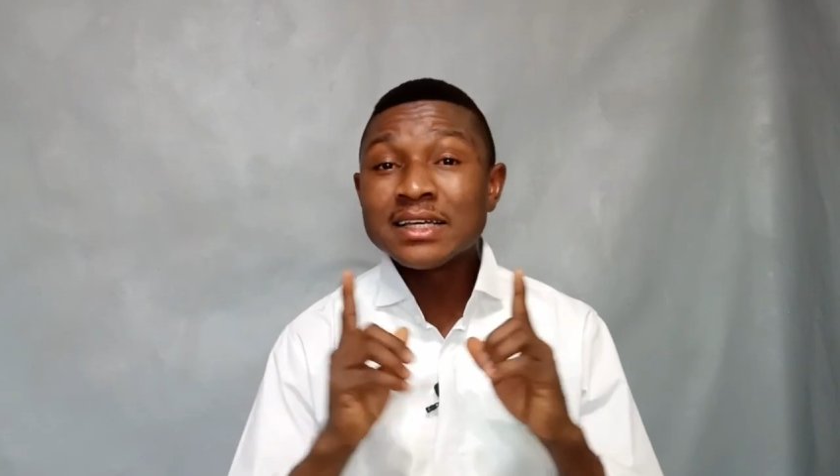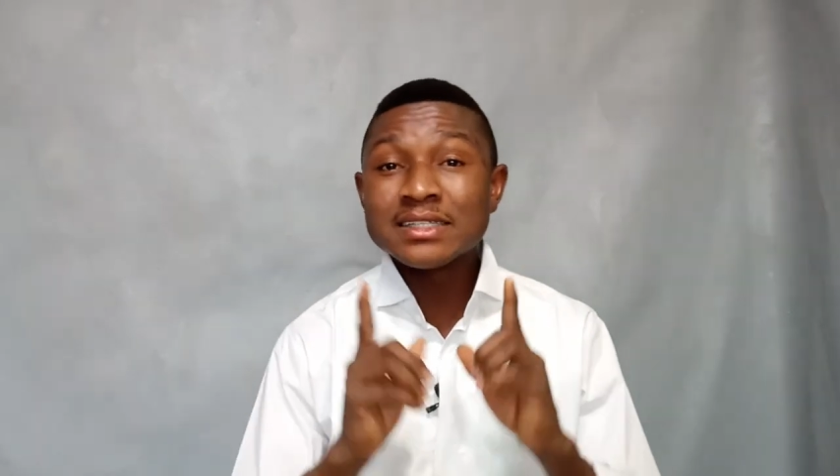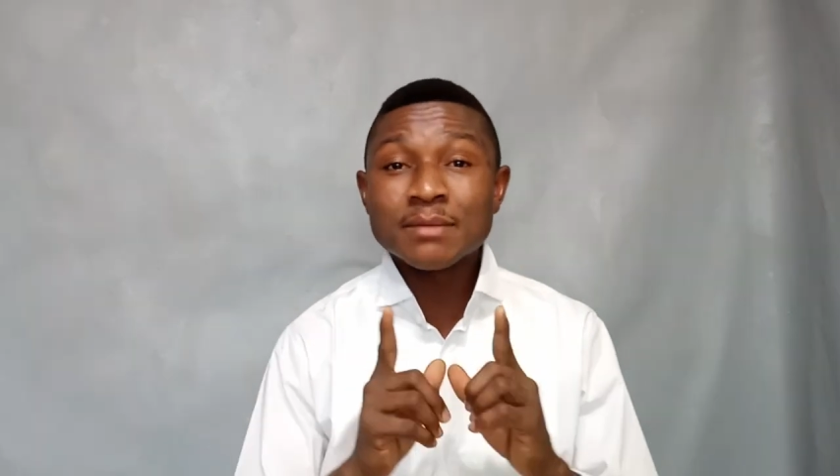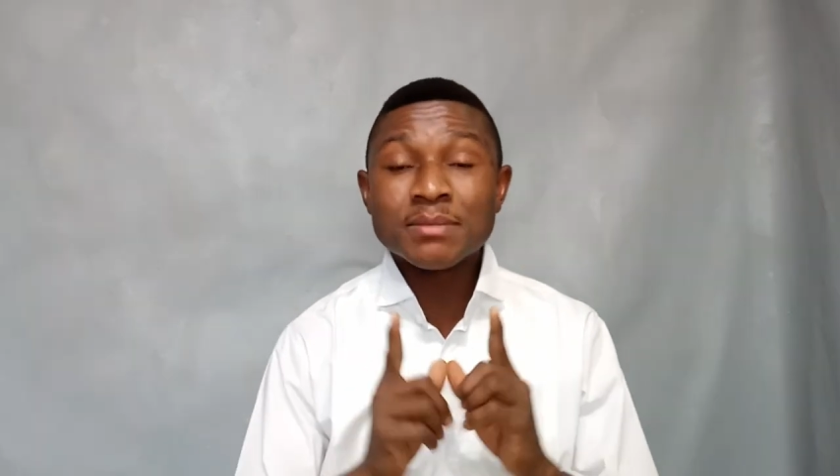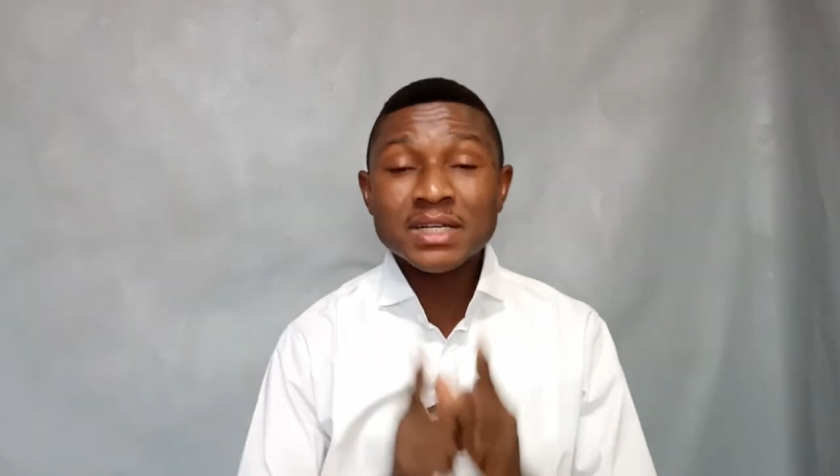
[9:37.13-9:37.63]

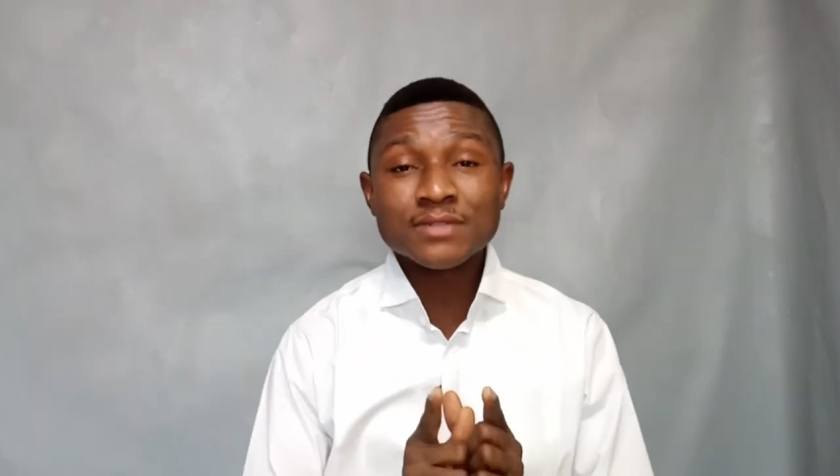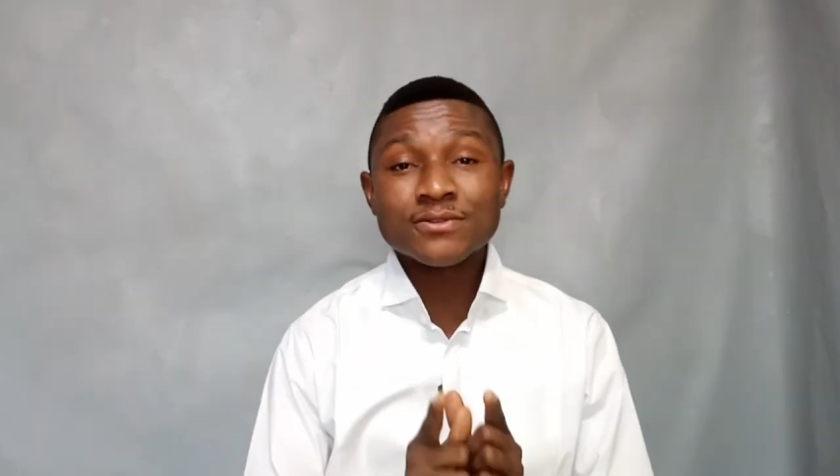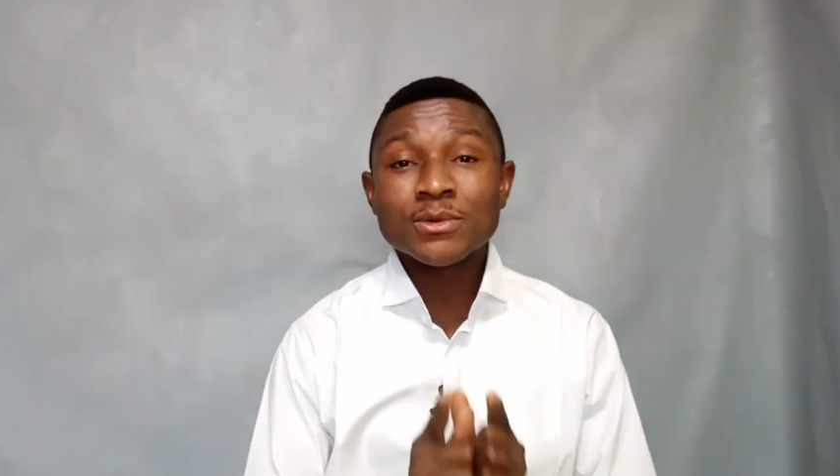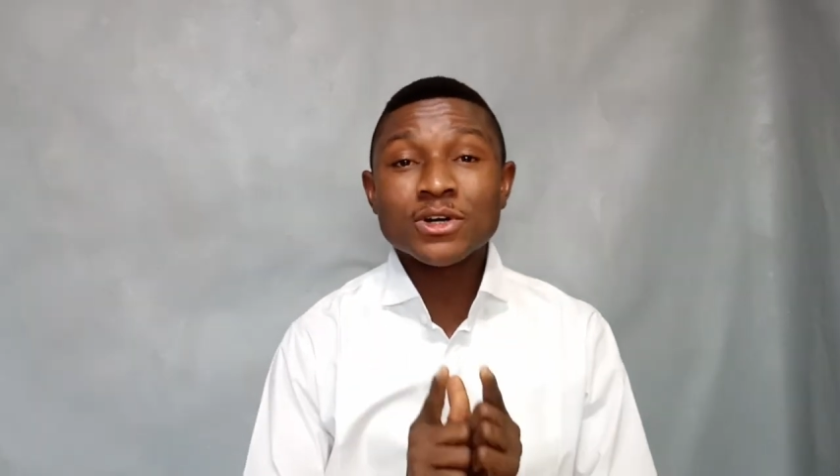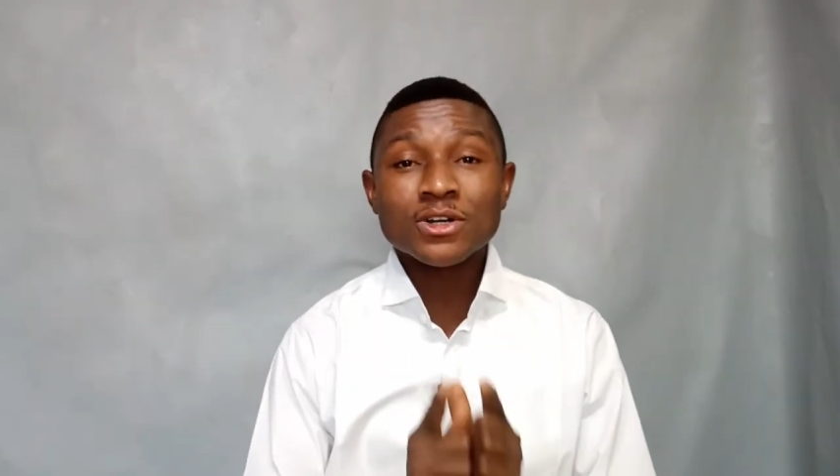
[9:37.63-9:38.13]
it's a blessing
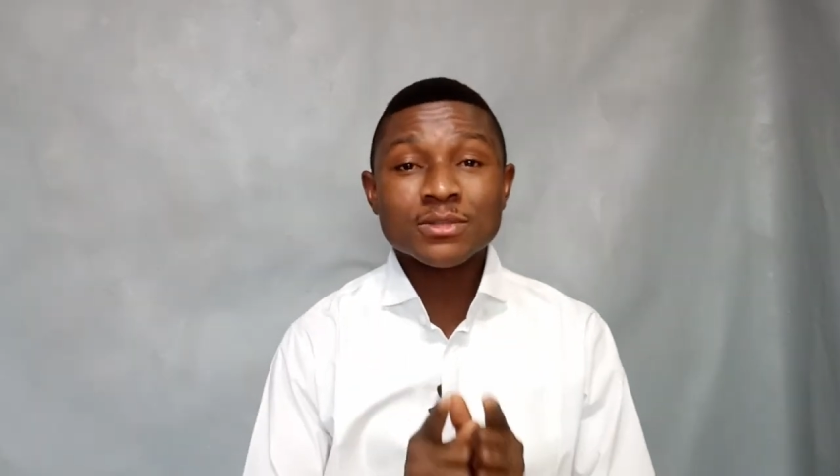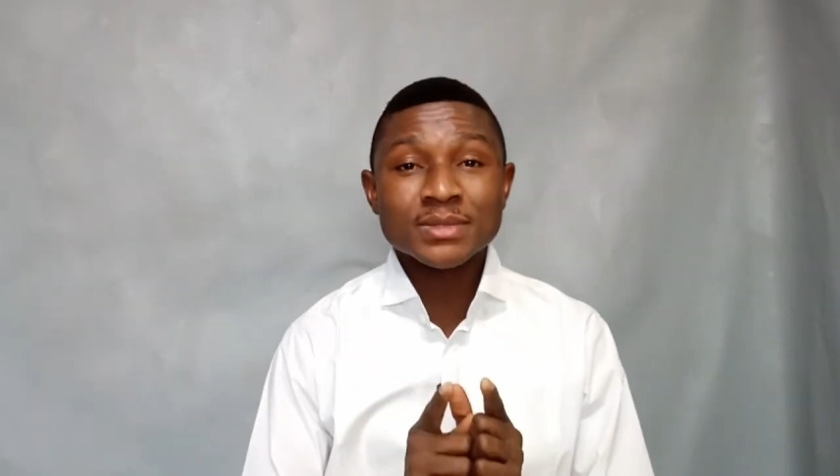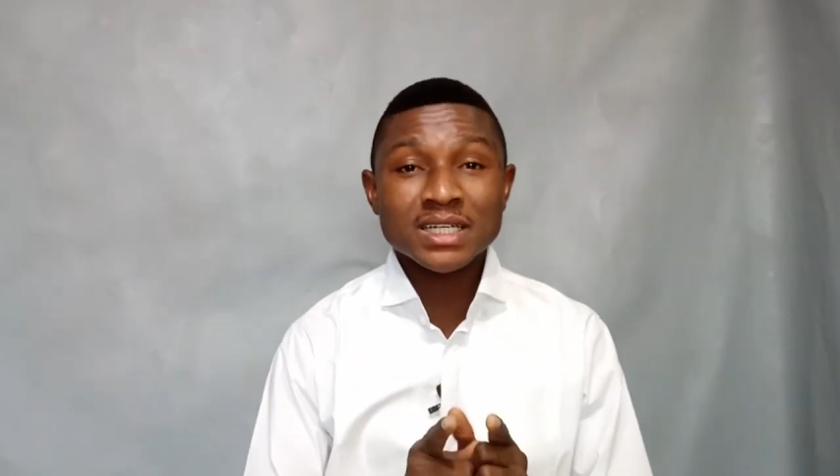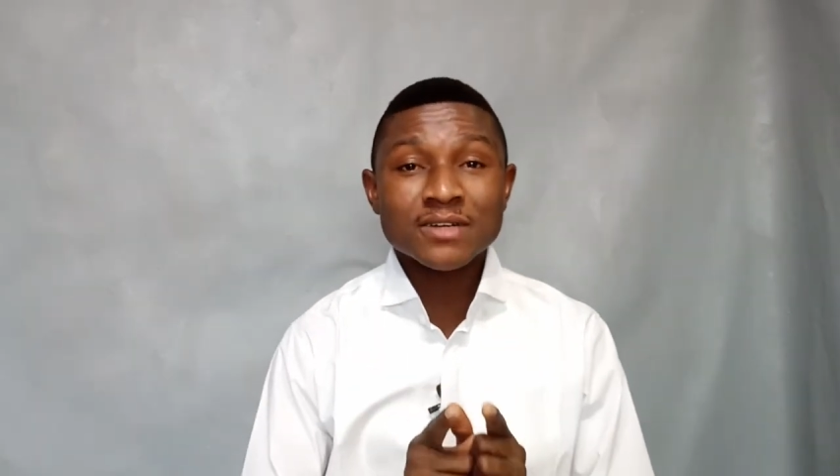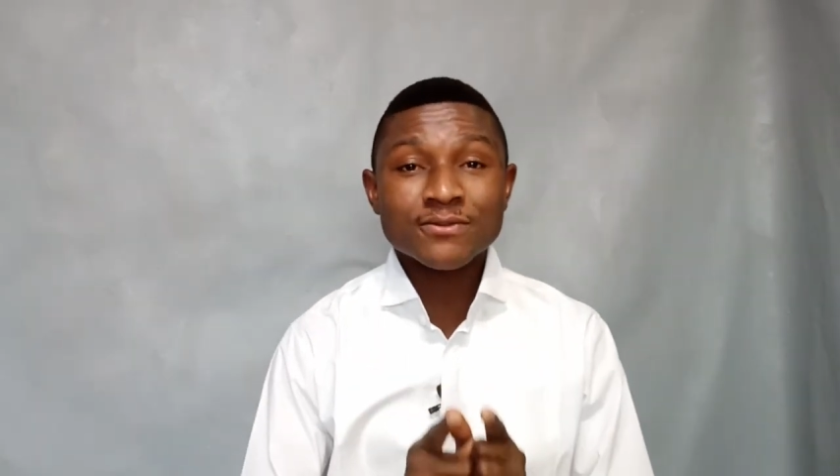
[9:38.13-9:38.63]
from God not to
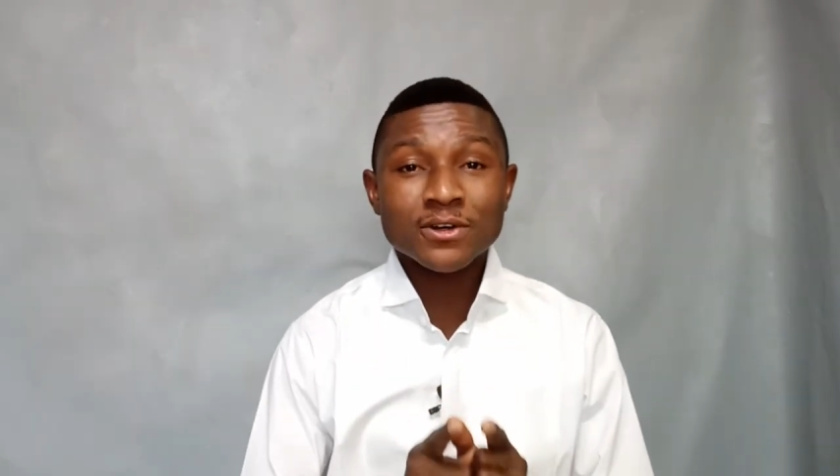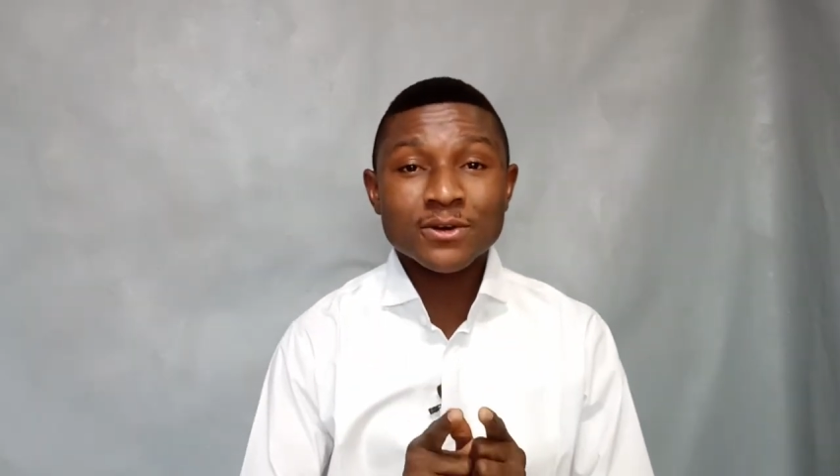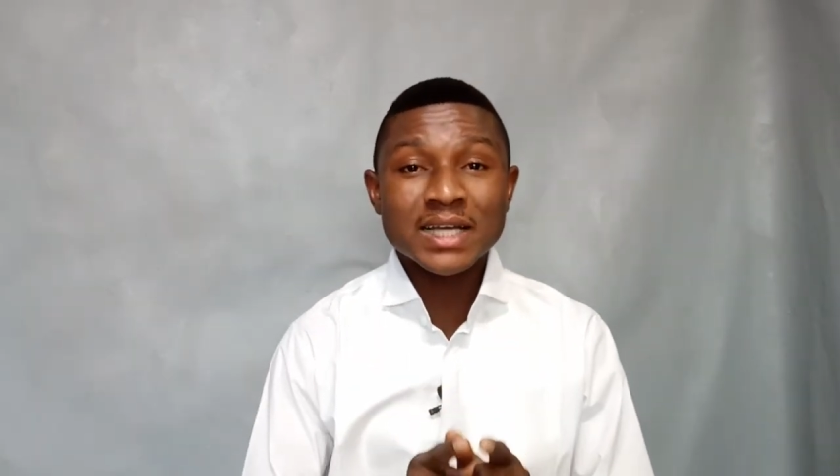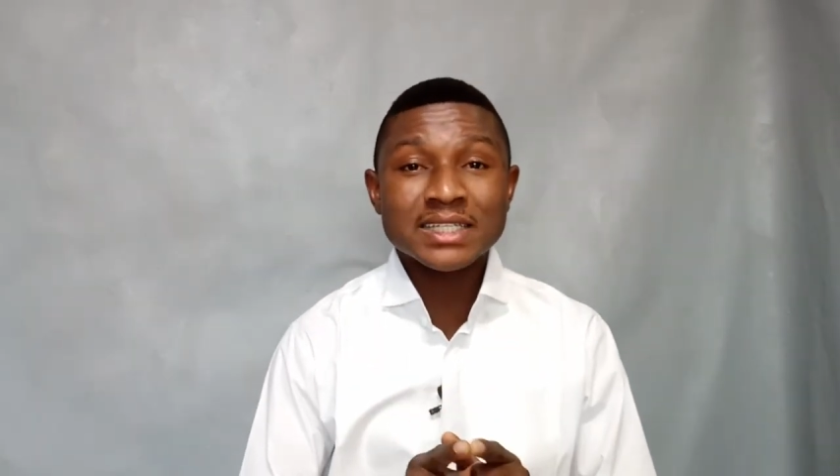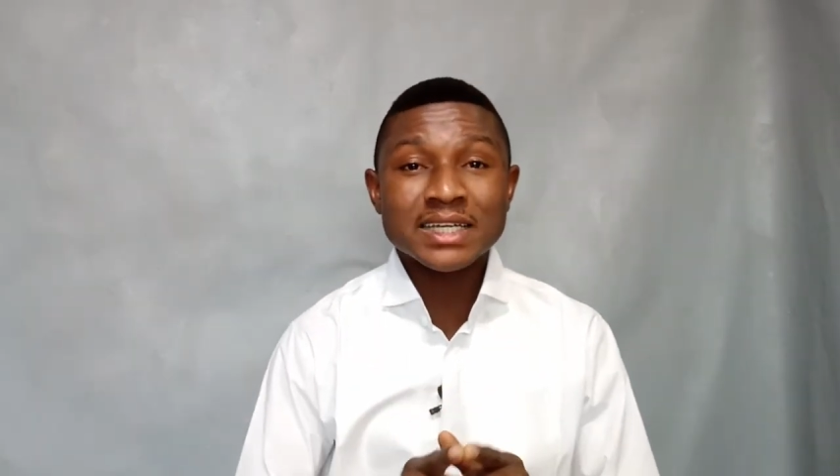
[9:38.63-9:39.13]
be taken for
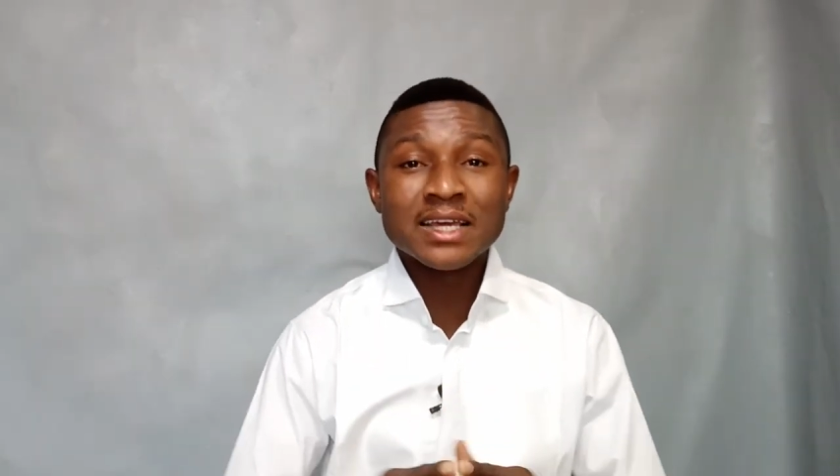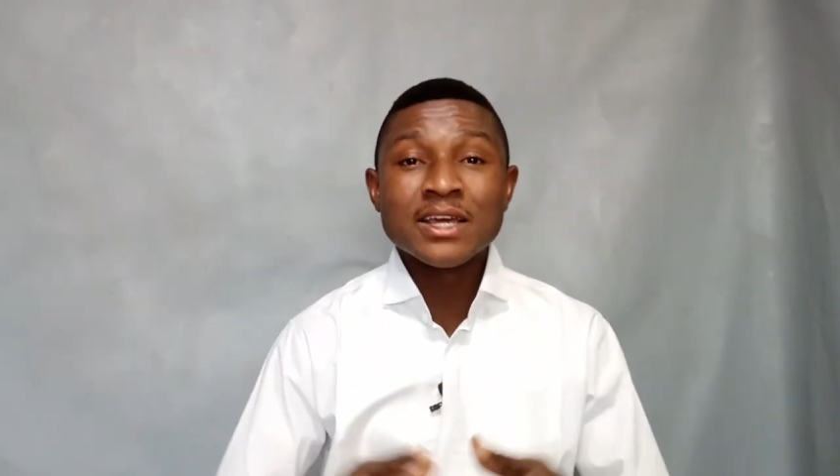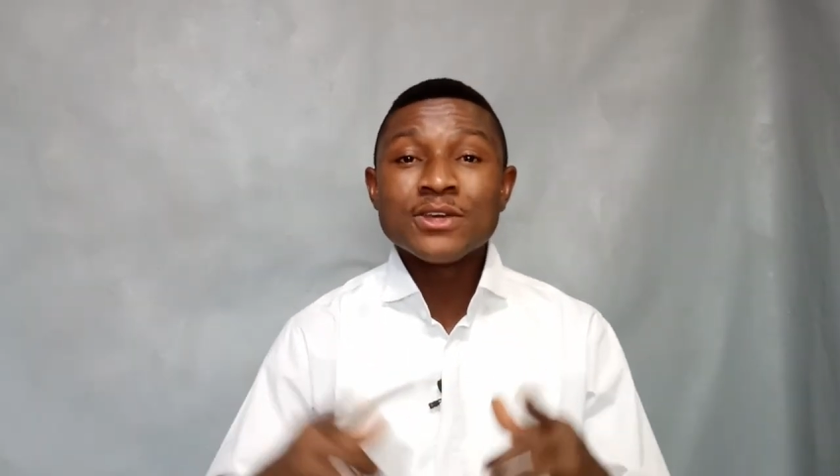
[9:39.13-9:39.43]
granted.